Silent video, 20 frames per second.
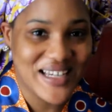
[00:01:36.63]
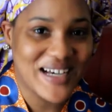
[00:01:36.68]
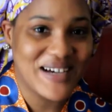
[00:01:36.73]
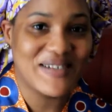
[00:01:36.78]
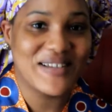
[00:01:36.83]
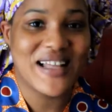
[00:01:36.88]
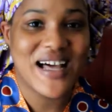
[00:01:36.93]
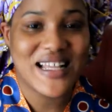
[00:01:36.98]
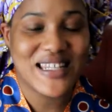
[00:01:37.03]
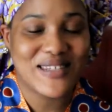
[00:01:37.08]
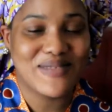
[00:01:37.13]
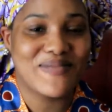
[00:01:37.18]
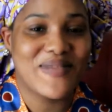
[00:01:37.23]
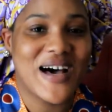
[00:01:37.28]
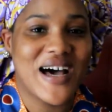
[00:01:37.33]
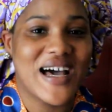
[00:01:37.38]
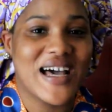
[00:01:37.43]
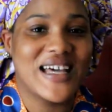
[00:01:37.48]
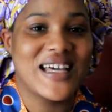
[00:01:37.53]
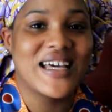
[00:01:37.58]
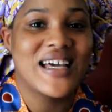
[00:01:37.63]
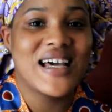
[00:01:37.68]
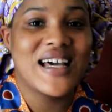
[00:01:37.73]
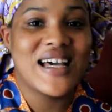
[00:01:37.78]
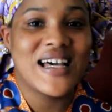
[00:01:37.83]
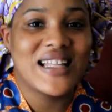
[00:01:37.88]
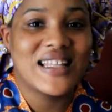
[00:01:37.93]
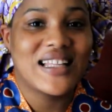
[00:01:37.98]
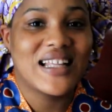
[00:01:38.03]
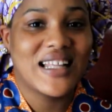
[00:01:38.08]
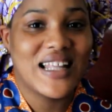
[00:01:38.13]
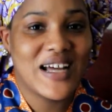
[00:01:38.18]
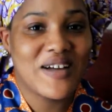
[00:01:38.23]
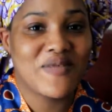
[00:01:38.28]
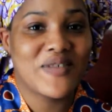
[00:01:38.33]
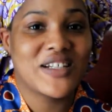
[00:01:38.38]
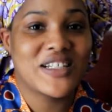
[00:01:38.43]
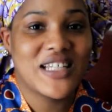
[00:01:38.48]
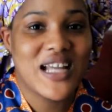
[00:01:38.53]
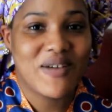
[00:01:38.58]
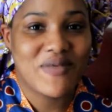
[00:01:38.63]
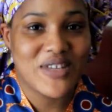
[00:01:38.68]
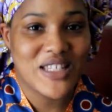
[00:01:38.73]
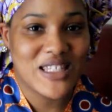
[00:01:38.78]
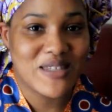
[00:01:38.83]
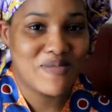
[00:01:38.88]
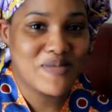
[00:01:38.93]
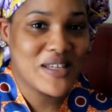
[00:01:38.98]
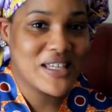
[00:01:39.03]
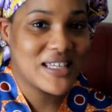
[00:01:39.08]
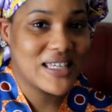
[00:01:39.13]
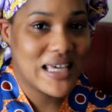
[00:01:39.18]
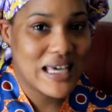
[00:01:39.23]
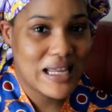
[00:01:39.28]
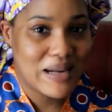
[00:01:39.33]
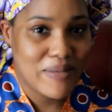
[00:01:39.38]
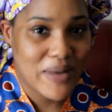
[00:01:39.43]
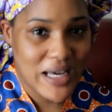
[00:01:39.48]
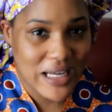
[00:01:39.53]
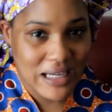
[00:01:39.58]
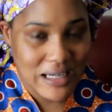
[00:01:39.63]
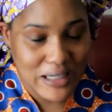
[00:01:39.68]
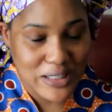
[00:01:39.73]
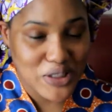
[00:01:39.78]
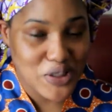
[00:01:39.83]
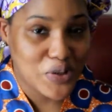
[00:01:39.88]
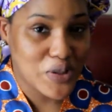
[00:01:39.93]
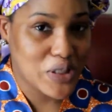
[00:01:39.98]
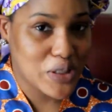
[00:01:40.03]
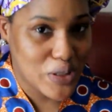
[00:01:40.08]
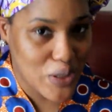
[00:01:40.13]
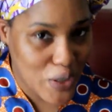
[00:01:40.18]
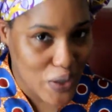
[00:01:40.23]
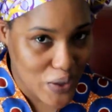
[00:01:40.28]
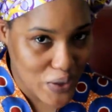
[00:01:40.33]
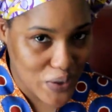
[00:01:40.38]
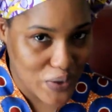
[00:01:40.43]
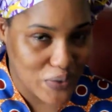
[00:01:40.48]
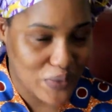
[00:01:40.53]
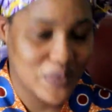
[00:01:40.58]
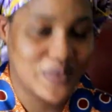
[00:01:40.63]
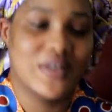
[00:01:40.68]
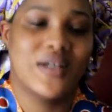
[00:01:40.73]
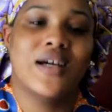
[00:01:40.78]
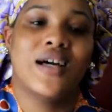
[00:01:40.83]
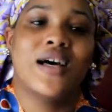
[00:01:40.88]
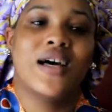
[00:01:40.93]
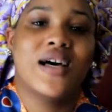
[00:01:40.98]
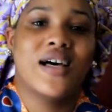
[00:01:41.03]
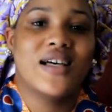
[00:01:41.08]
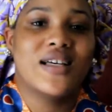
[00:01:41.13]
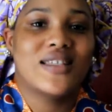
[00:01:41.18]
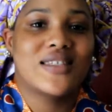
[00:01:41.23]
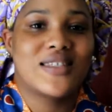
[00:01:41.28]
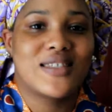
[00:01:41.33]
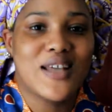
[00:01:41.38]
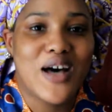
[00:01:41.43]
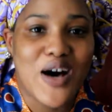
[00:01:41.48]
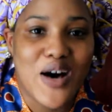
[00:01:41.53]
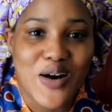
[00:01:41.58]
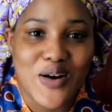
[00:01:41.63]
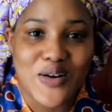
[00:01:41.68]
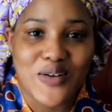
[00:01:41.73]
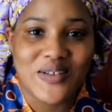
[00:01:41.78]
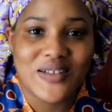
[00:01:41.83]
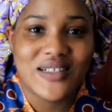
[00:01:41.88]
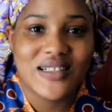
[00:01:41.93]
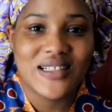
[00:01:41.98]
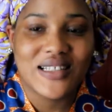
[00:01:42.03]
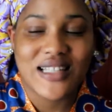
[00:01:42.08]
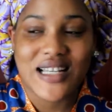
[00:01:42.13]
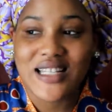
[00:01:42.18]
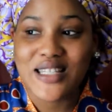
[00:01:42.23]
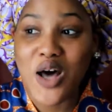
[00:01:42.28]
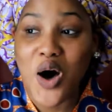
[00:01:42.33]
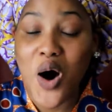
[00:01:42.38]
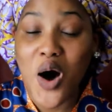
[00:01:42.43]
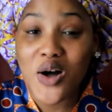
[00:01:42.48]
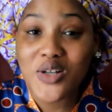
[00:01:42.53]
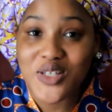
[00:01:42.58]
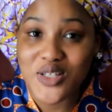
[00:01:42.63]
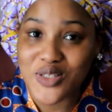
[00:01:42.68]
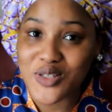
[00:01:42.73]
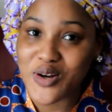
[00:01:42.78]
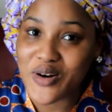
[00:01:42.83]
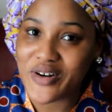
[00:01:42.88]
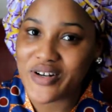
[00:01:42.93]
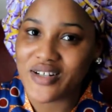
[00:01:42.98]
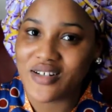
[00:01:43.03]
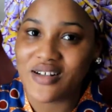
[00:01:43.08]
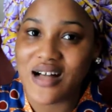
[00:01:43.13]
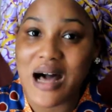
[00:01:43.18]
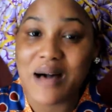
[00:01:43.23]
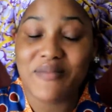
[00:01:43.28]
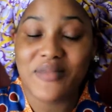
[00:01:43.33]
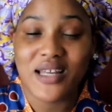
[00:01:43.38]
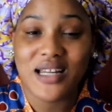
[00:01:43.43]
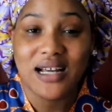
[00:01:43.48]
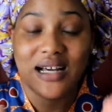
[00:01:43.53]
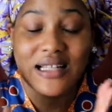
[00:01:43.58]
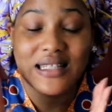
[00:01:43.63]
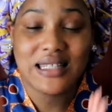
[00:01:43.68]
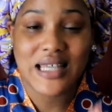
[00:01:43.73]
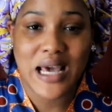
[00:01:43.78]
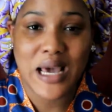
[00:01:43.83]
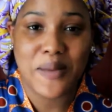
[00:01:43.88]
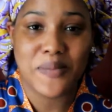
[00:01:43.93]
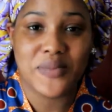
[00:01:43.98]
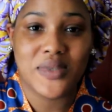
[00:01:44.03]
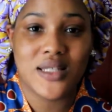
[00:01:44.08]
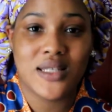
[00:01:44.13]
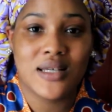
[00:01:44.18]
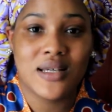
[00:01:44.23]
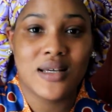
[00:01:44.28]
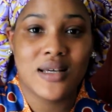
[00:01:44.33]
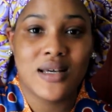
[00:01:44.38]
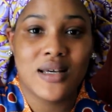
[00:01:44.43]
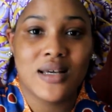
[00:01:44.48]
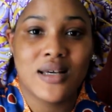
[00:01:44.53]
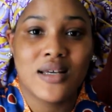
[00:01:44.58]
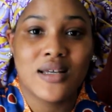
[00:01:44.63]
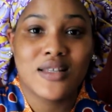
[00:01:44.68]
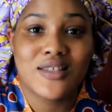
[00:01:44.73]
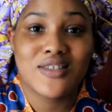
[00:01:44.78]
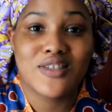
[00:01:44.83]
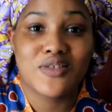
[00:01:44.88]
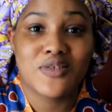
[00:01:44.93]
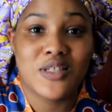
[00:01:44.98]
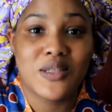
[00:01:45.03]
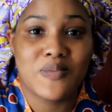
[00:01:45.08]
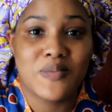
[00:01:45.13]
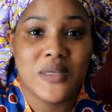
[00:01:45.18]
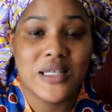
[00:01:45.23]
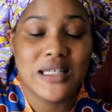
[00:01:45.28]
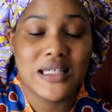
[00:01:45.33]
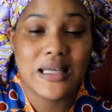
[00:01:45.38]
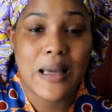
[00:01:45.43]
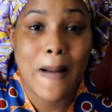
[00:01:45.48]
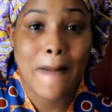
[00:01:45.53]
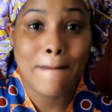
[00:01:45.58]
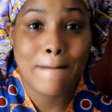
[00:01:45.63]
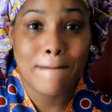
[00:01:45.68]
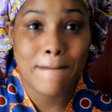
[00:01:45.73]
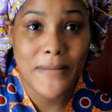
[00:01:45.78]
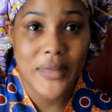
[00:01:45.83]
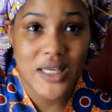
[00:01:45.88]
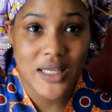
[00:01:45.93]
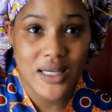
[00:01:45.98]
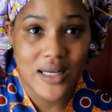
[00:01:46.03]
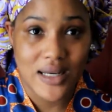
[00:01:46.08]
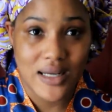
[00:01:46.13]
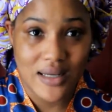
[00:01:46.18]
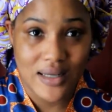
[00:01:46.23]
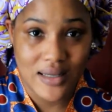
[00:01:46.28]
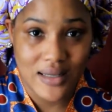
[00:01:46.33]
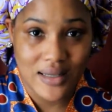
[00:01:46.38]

That's the language that we speak in my country, Togo. So this whole tutorial, I'm gonna attempt to speak Mina.